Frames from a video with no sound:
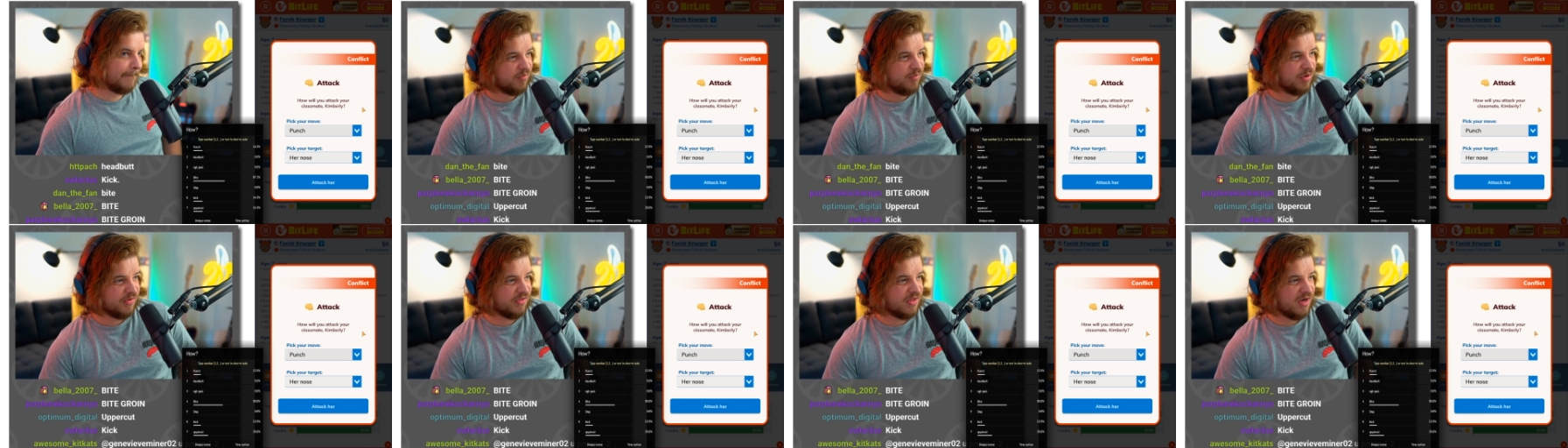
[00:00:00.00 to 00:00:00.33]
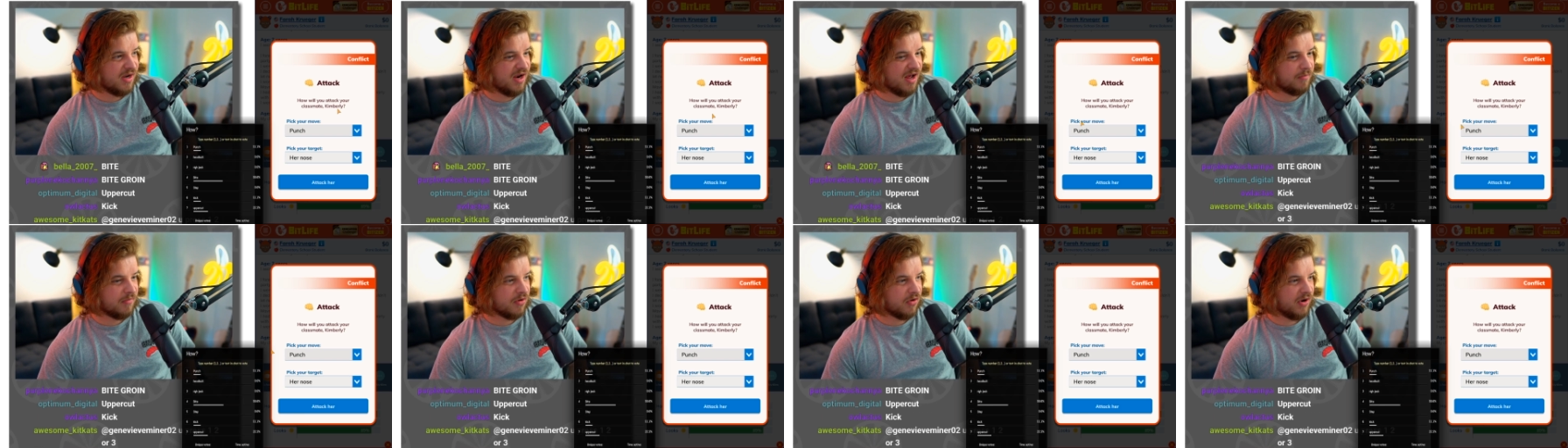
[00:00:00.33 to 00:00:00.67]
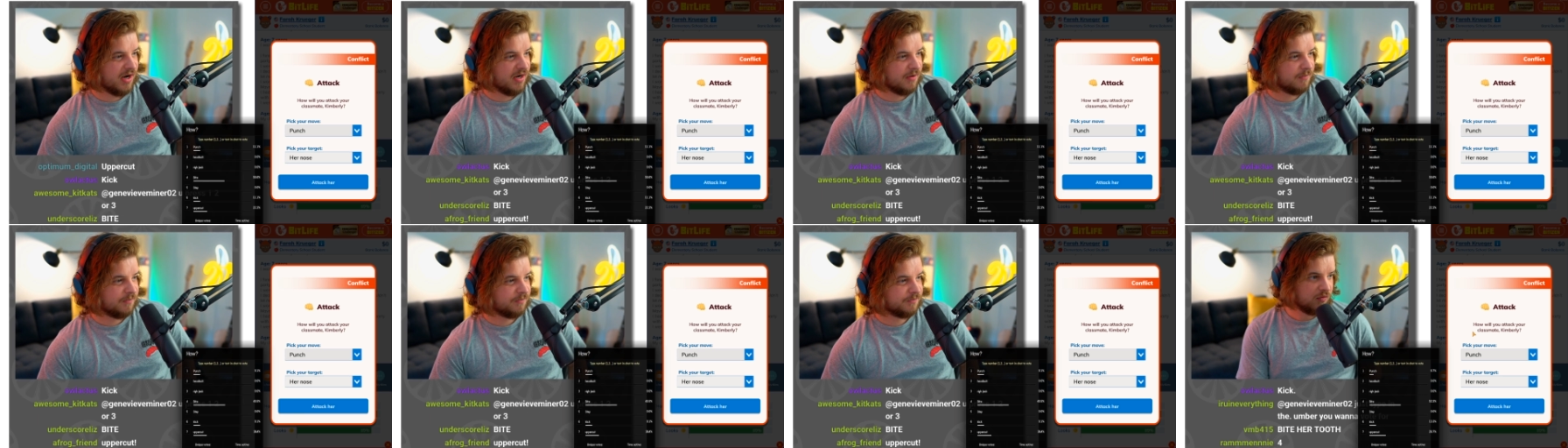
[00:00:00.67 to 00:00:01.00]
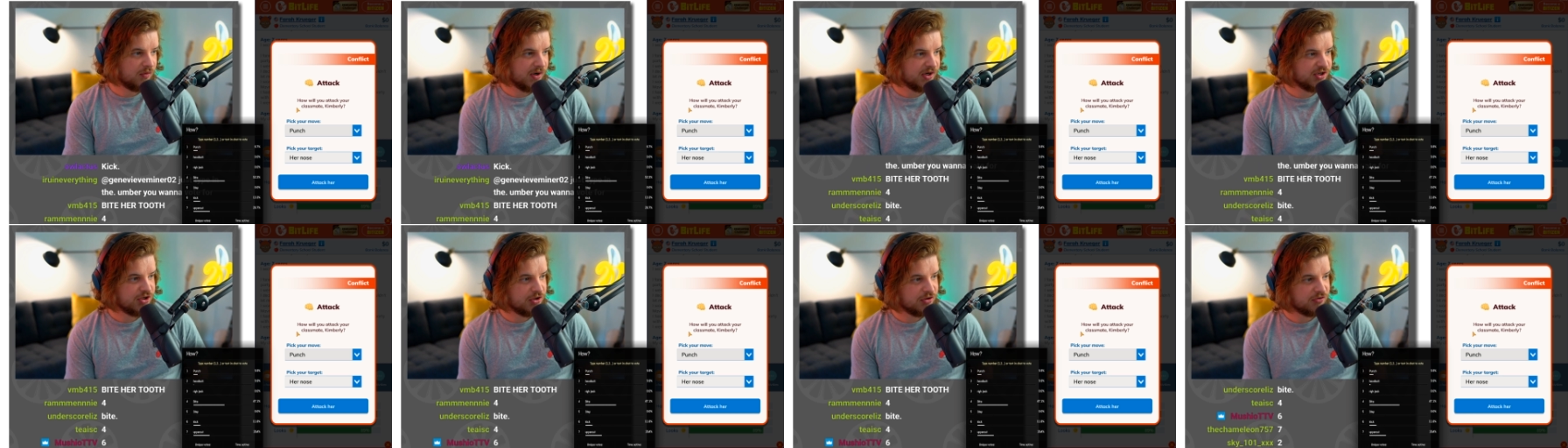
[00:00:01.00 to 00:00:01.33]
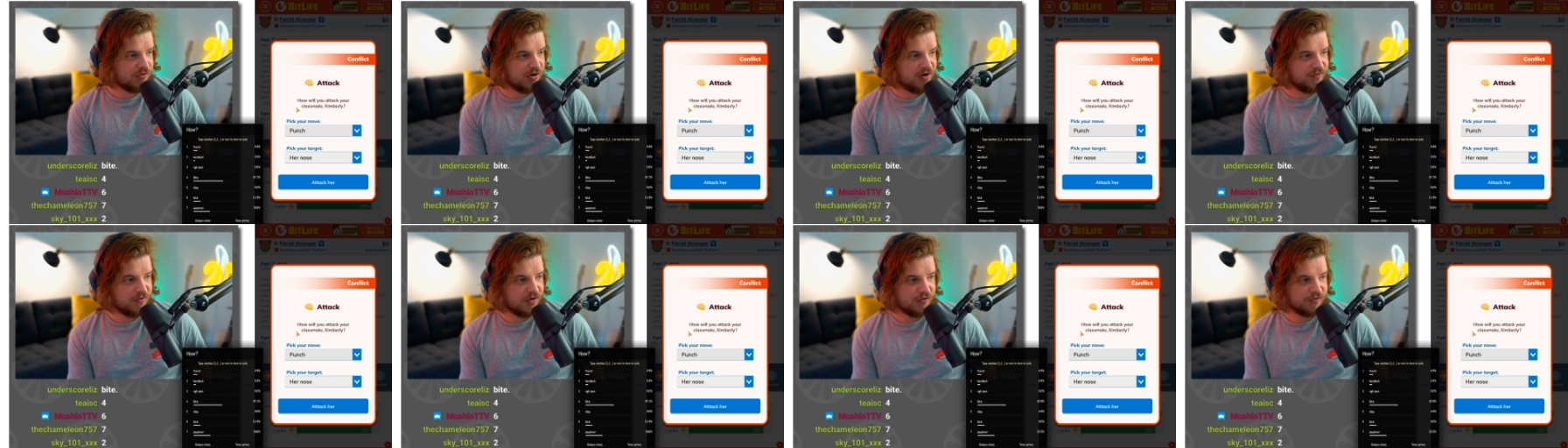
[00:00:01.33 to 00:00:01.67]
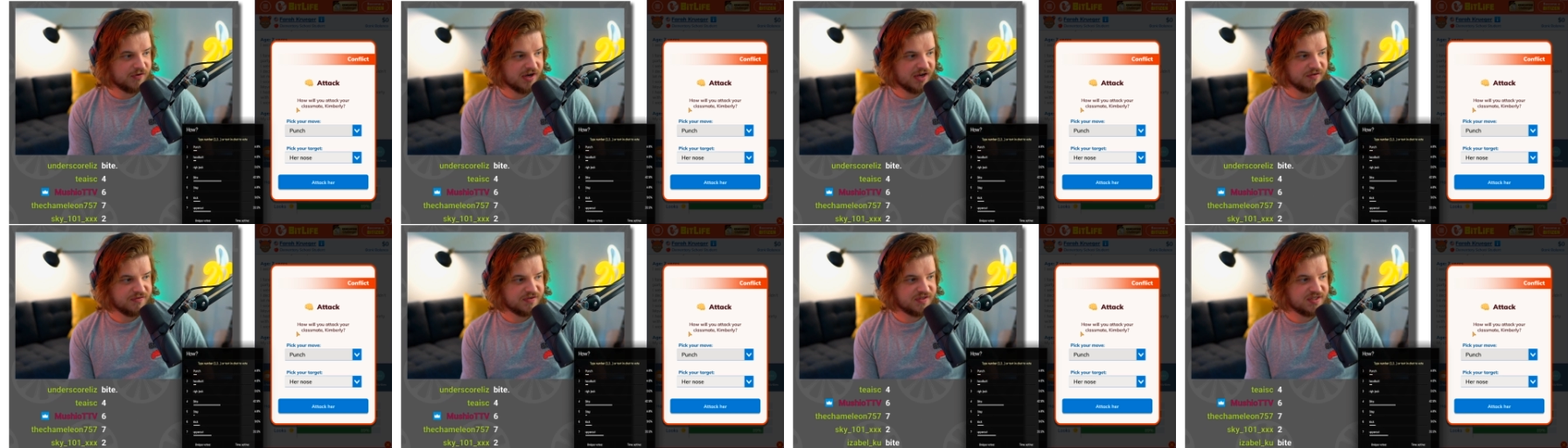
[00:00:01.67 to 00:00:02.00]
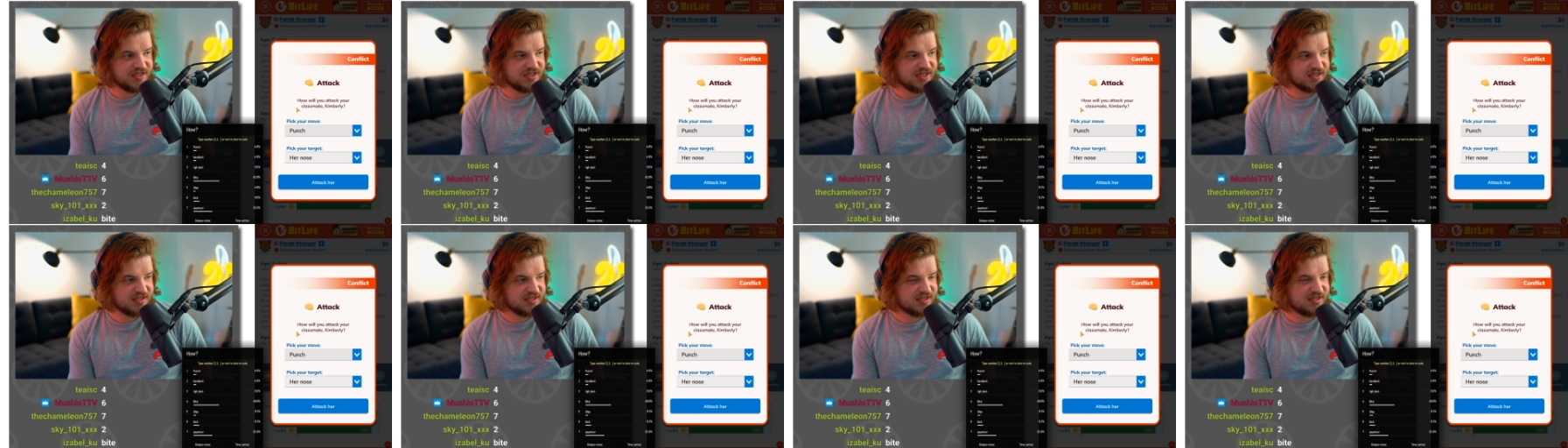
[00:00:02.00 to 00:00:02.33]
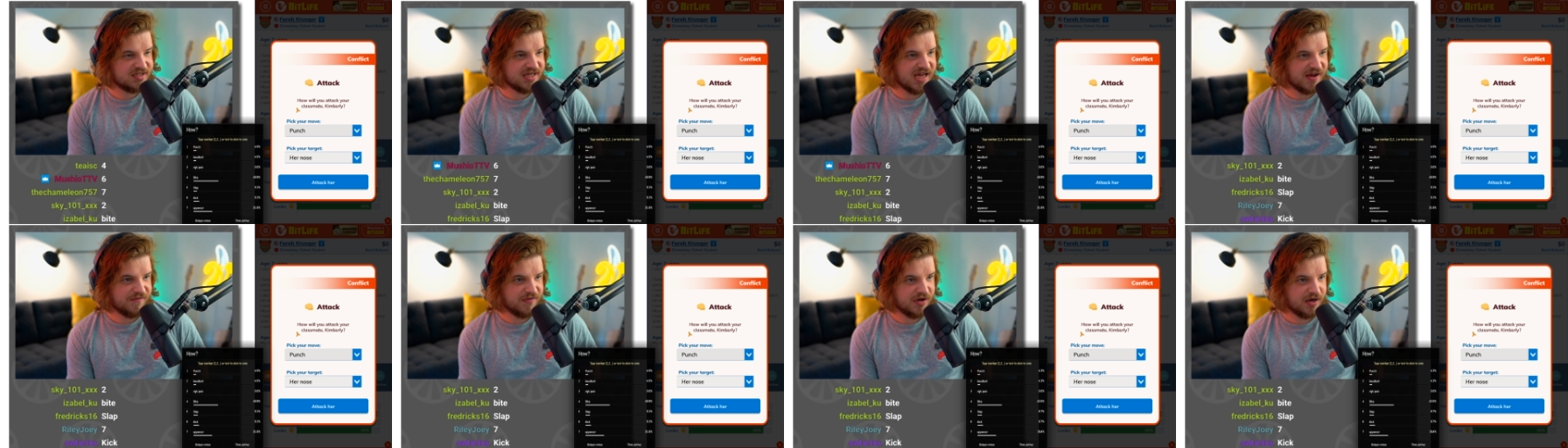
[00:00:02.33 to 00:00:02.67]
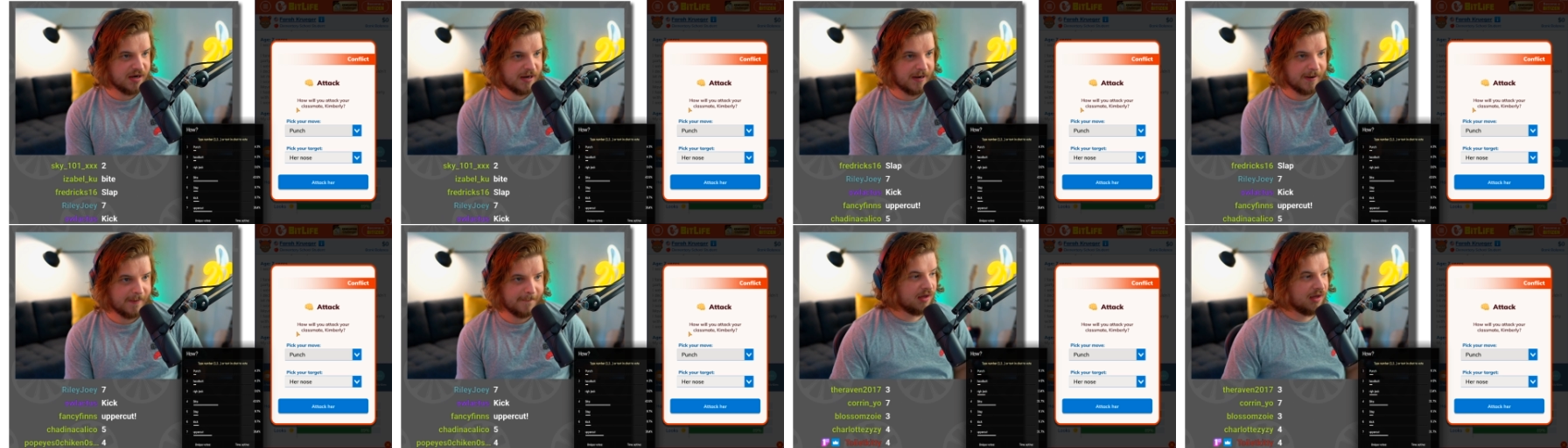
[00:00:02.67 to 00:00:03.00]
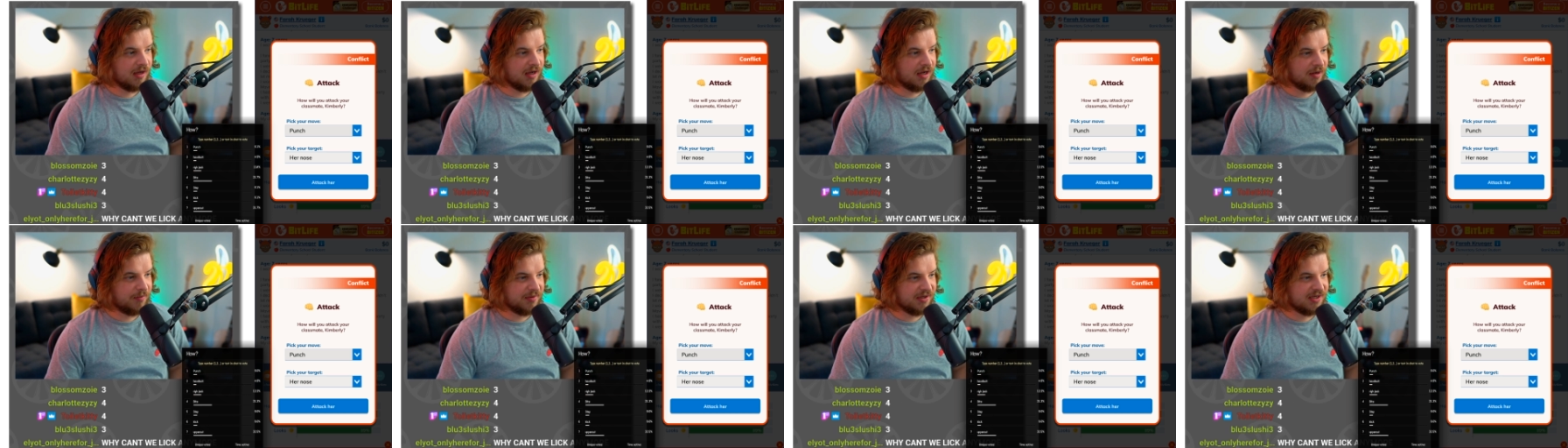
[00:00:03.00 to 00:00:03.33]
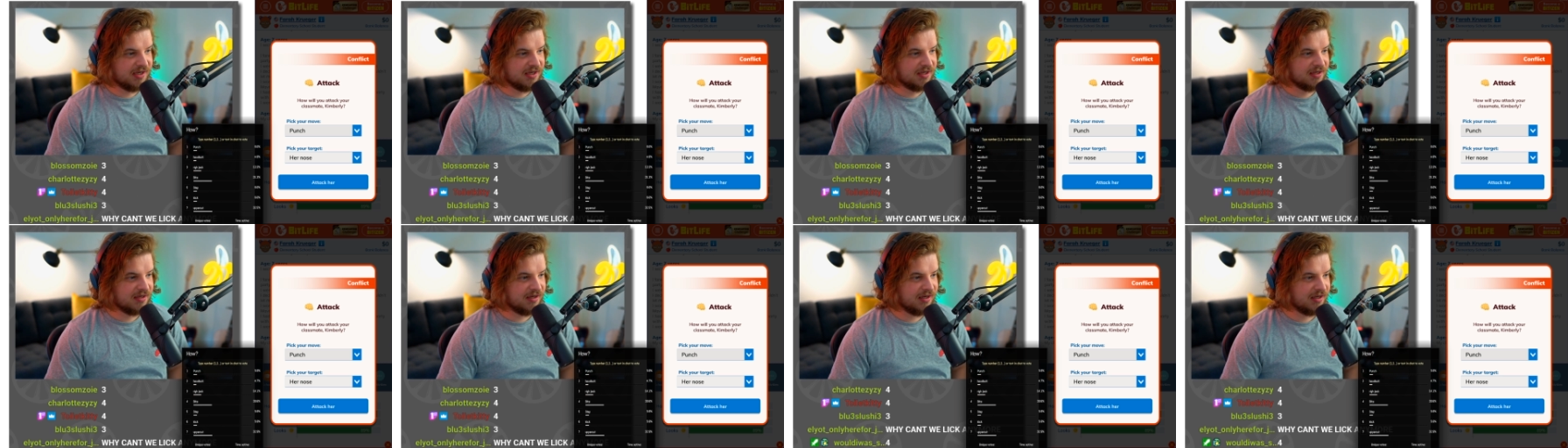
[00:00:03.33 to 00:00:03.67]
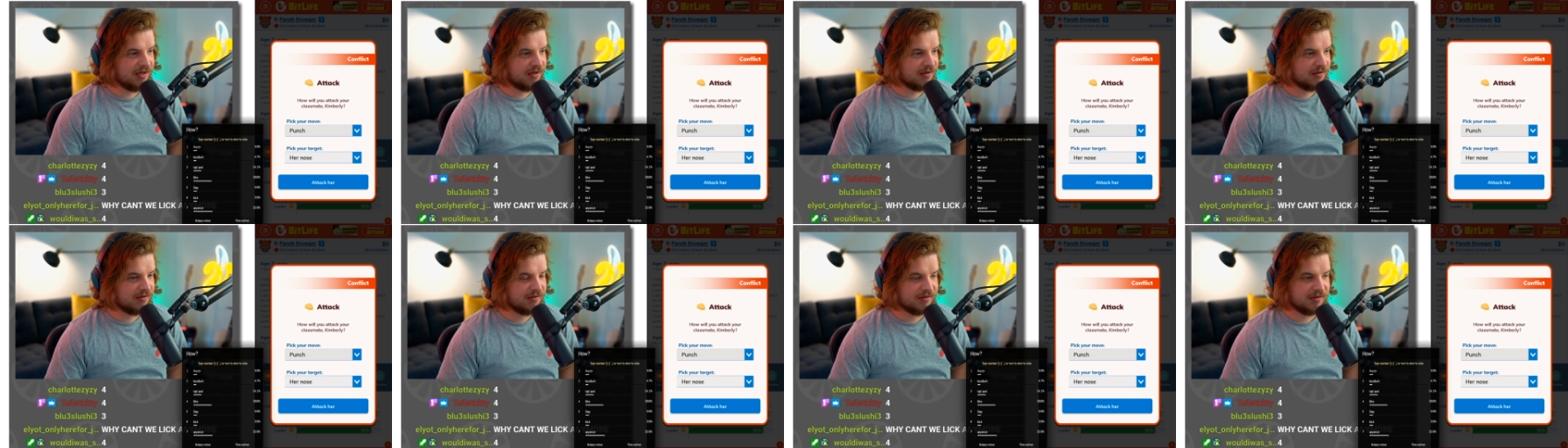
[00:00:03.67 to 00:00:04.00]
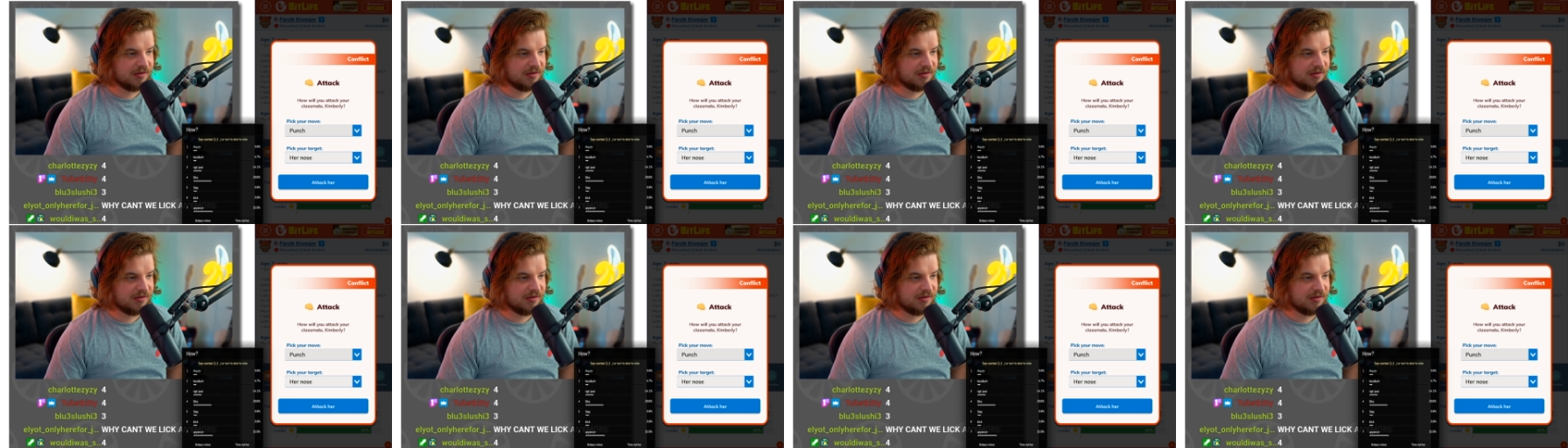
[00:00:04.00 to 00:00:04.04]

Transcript: Put the number in. One, two, three, four, five, six, seven. Uppercut.